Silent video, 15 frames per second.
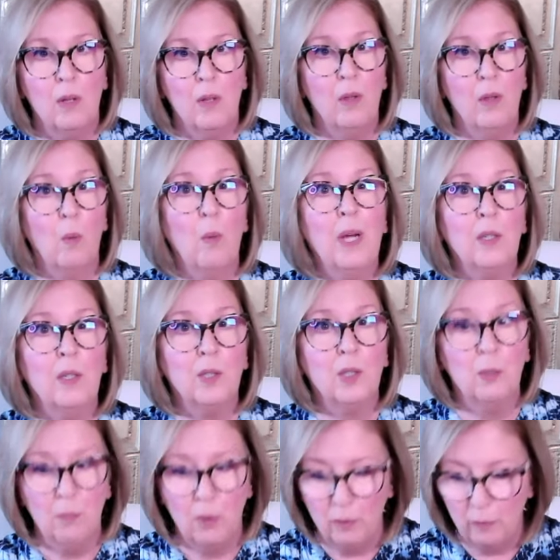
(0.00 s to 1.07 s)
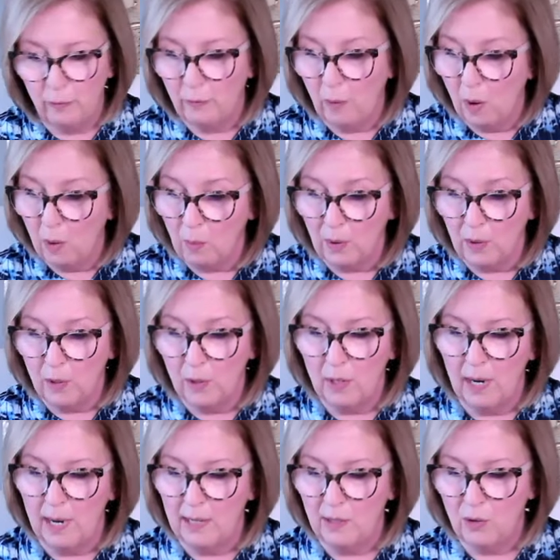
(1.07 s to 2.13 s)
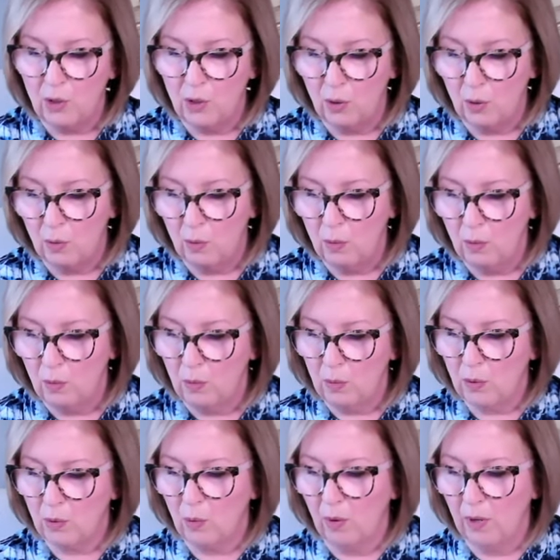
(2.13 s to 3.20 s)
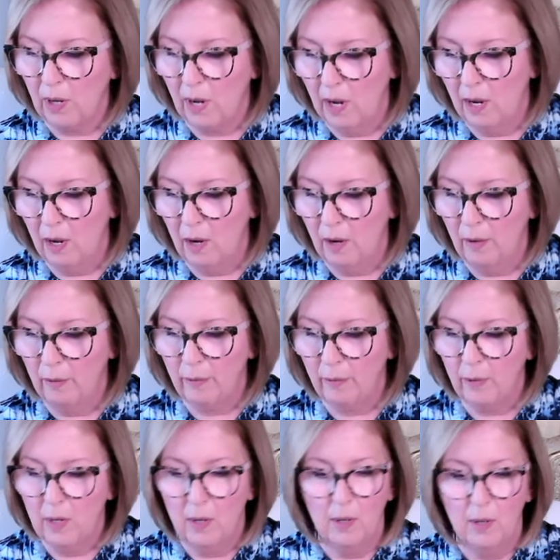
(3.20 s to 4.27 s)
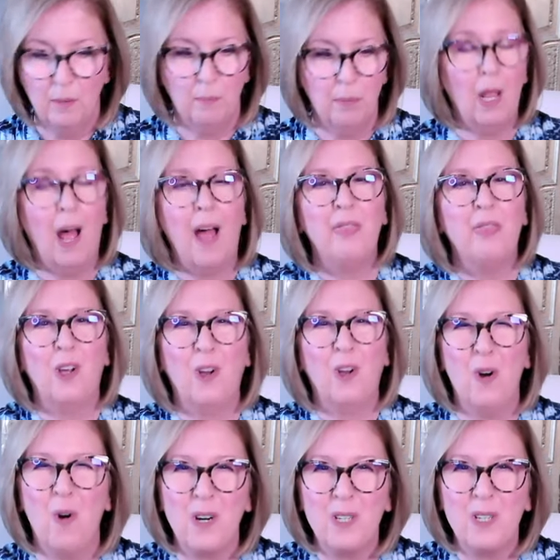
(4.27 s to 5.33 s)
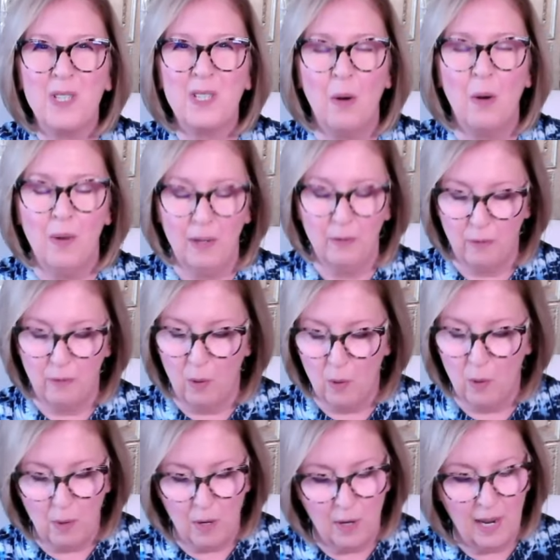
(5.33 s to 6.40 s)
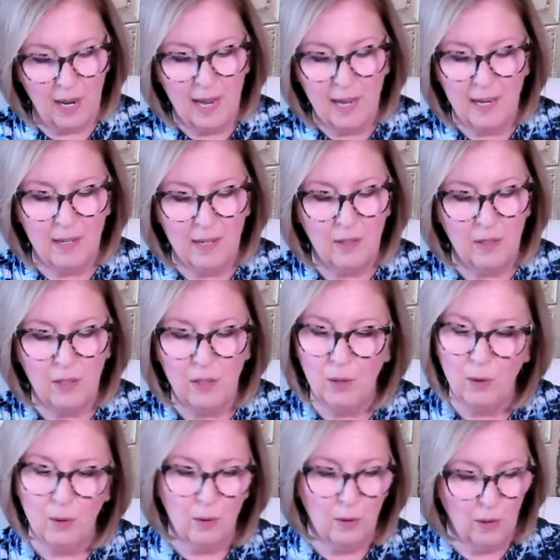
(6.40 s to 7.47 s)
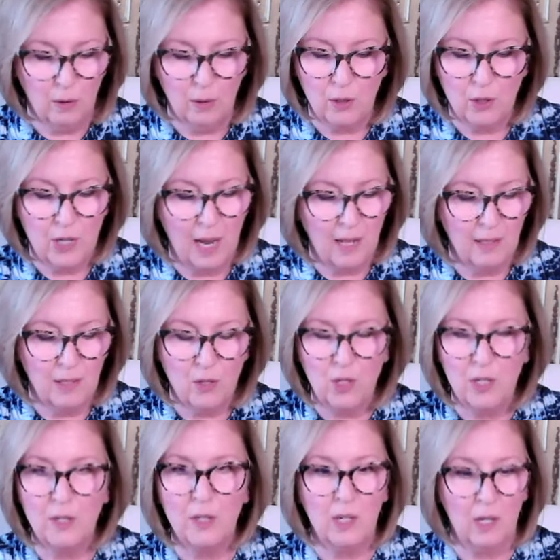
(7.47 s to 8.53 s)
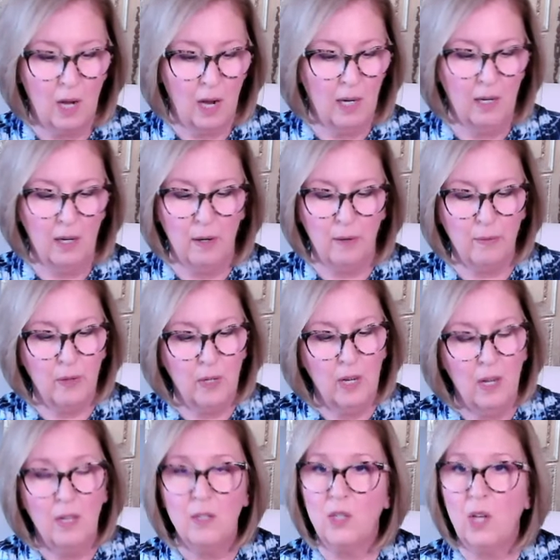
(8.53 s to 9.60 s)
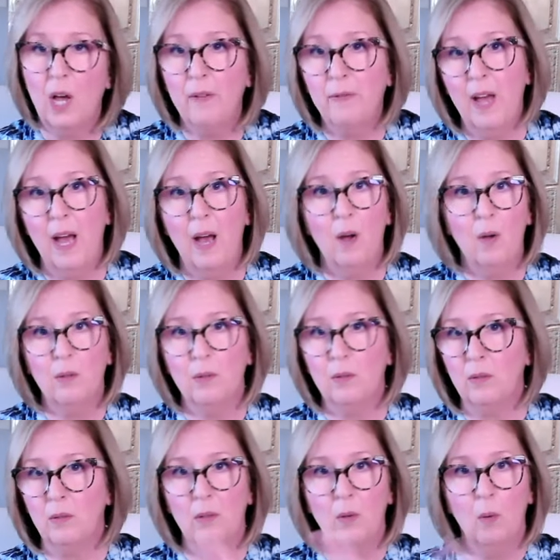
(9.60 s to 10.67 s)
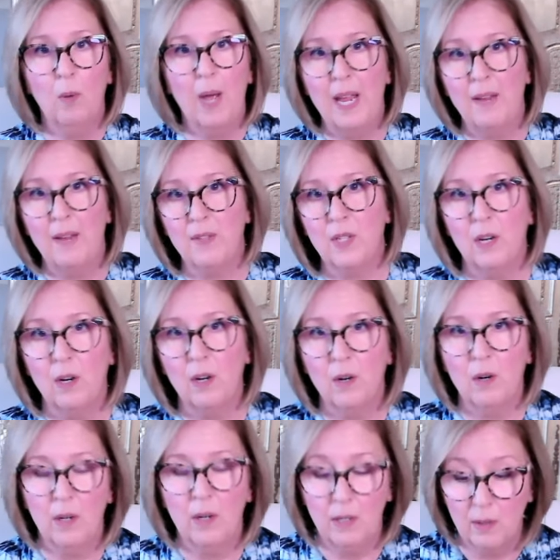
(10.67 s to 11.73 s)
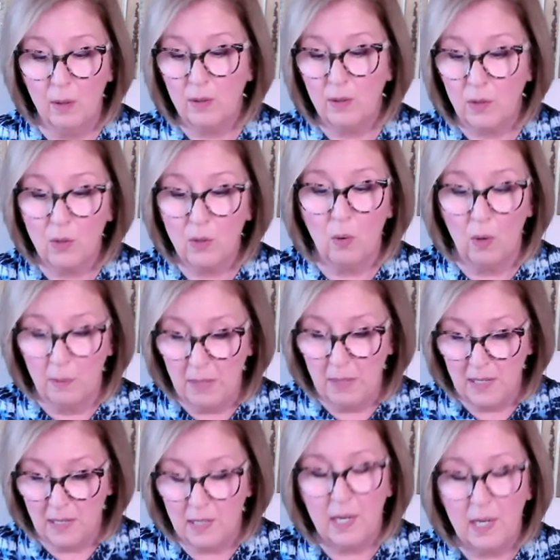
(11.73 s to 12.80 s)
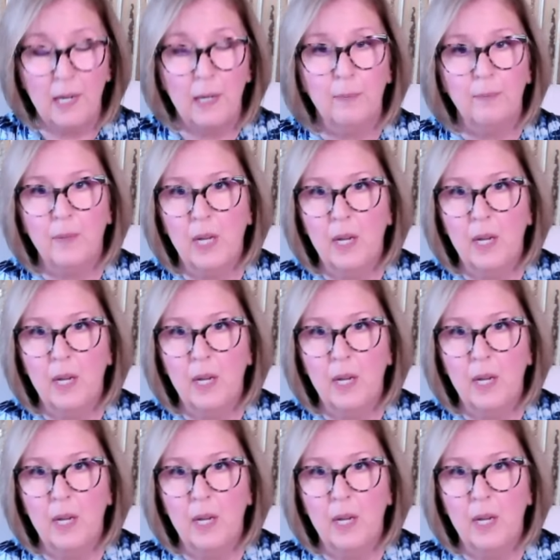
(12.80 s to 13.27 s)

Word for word: the will to move forward and to sort of plot the course going forward. And your, your challenge is to kind of tough out the waves here in the stormy sea.